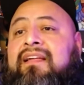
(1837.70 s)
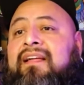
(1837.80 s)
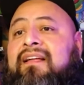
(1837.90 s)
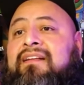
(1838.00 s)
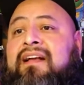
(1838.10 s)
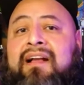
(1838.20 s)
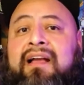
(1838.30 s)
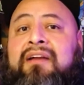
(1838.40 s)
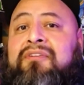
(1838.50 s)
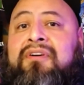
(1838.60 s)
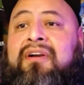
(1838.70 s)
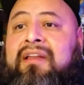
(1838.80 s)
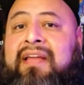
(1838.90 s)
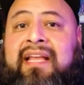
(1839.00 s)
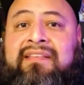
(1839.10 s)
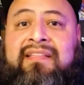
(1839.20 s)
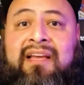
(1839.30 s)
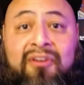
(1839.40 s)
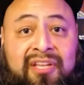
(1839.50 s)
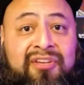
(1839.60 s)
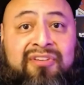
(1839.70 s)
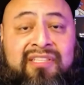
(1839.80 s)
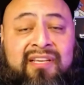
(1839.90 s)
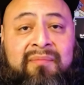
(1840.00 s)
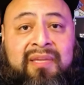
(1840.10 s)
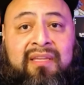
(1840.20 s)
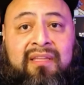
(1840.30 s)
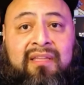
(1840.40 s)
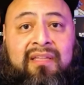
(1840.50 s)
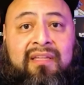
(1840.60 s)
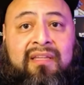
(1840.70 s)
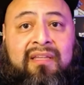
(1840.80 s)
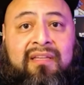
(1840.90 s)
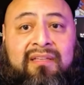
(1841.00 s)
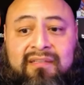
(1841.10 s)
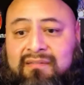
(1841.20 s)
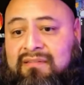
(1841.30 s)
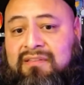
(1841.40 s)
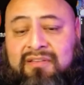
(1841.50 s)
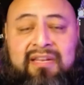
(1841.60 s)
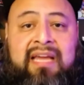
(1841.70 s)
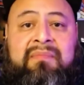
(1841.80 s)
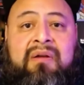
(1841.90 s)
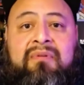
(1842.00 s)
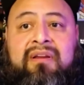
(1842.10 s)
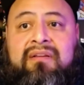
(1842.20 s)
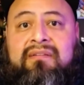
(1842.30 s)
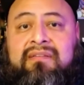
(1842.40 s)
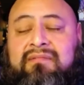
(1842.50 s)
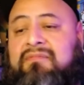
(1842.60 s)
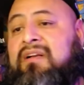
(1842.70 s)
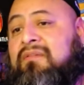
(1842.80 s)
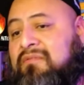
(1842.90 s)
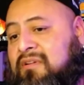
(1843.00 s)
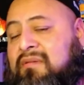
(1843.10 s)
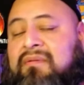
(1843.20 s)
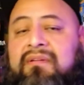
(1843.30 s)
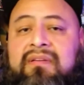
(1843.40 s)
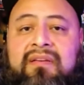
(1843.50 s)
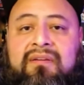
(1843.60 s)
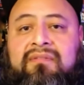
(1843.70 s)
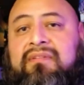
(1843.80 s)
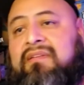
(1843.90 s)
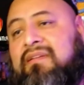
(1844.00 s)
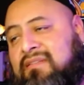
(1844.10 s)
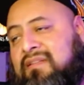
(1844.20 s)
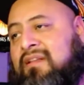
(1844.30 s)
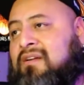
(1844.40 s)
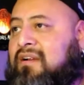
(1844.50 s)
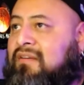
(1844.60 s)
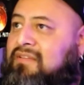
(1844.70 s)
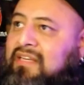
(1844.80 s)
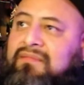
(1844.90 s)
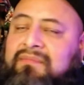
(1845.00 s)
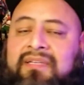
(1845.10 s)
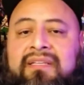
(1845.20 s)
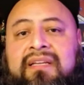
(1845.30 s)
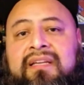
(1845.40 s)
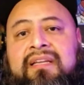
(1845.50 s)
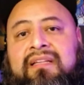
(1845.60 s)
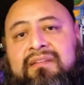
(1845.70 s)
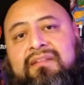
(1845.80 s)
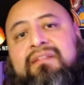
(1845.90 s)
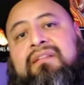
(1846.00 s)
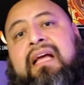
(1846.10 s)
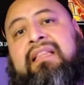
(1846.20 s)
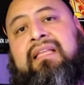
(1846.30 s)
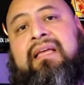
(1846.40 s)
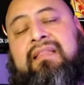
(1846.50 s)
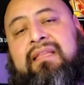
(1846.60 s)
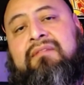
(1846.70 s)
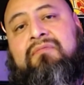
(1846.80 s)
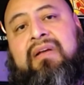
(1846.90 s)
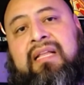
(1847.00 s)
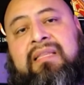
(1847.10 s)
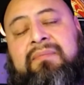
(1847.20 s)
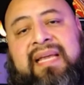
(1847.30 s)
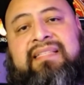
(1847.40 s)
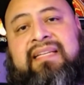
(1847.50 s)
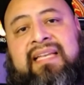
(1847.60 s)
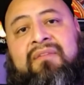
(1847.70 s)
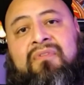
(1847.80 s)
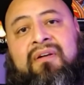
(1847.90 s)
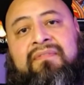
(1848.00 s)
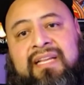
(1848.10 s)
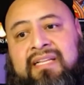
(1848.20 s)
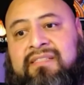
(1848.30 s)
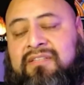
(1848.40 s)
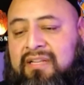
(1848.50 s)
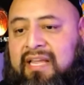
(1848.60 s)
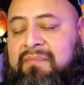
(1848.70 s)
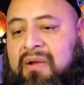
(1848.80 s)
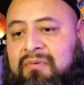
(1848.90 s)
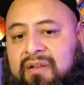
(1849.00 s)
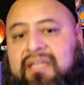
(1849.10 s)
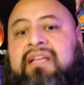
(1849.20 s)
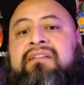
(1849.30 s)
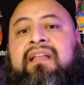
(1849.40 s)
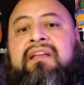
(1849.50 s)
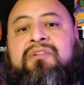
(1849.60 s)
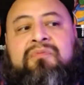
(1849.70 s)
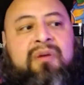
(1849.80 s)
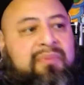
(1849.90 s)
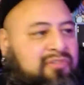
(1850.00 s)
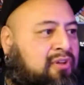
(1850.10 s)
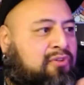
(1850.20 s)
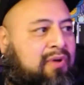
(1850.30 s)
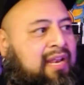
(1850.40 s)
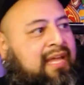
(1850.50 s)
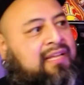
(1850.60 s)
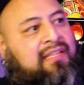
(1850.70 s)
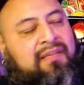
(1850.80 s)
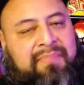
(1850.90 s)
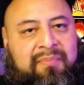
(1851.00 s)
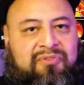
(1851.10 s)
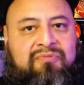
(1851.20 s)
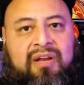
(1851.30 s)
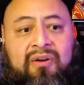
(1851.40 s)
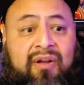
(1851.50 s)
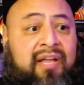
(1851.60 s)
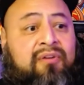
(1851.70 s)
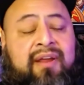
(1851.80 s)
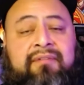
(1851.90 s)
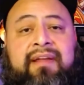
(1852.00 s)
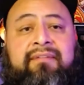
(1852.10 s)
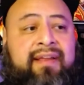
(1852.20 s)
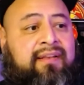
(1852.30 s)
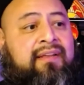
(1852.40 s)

I, I don't know how to answer that. Only you can tell me. Do you like my work? well, you're you know it's a long conversation, but at the at, at the basic level of it is, do you like my work? Yes, I like your work, but so do I like other people's work. Okay, great, great, great.